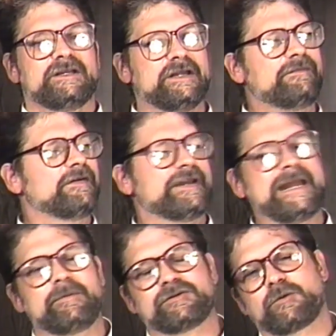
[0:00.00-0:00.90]
Different
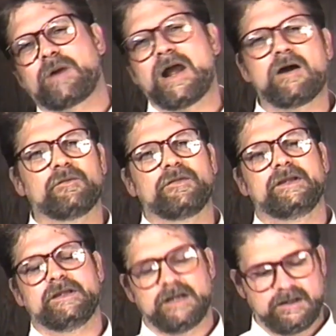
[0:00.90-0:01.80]
neighbors around
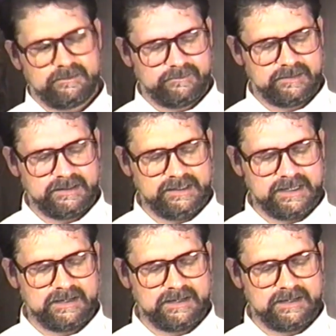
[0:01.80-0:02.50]
the uh, the.